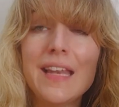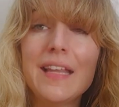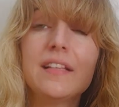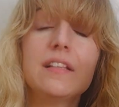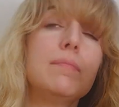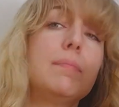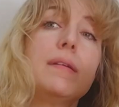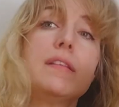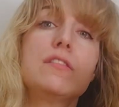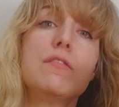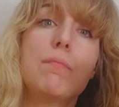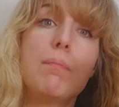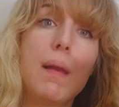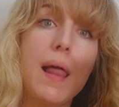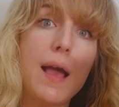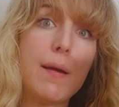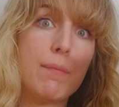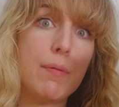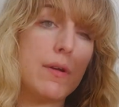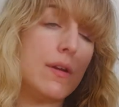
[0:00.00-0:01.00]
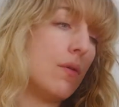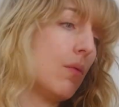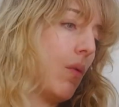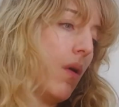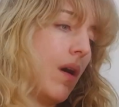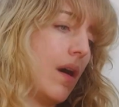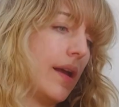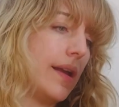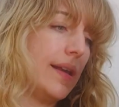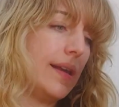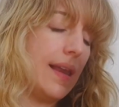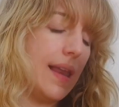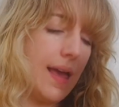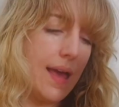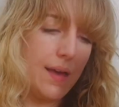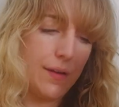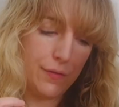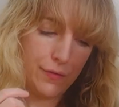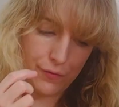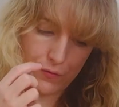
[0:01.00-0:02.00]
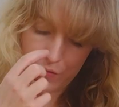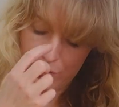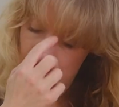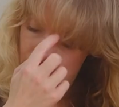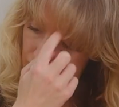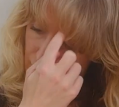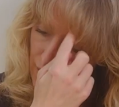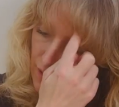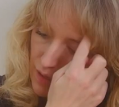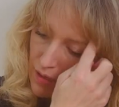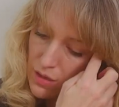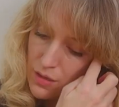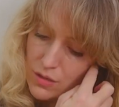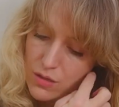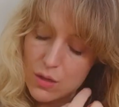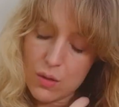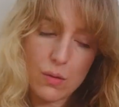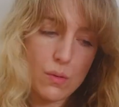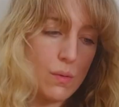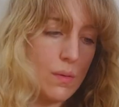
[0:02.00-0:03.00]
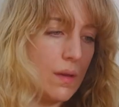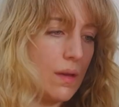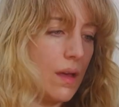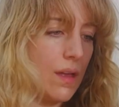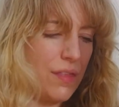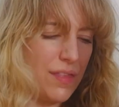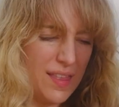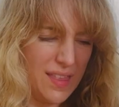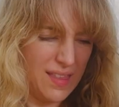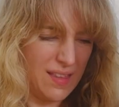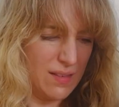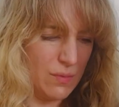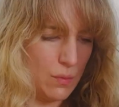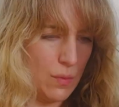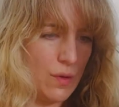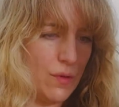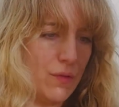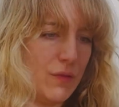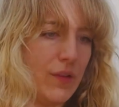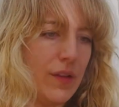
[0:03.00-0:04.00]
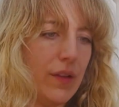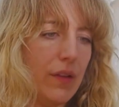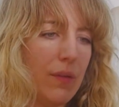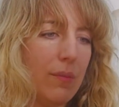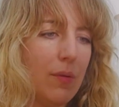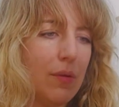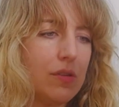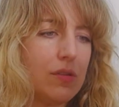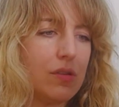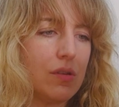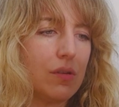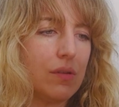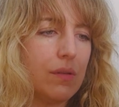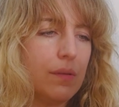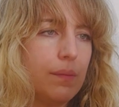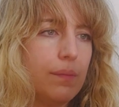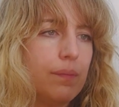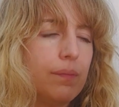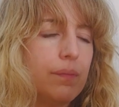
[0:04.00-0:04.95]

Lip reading: little bit of blackberry wine left, so I think this will fill the bottle.